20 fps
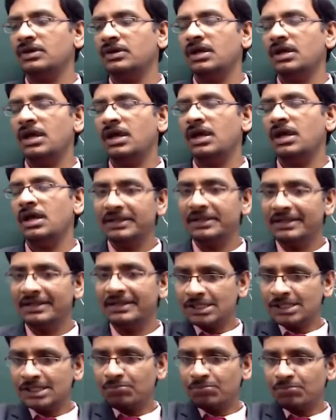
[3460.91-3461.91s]
And this
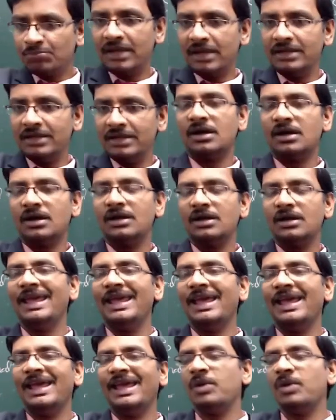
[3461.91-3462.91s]
plane is called the
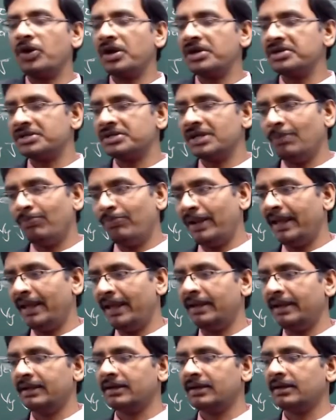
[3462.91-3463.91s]
equipotential
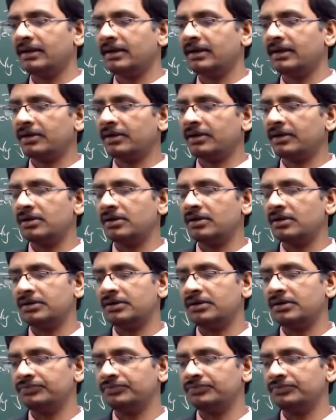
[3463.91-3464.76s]
plane, correct or not?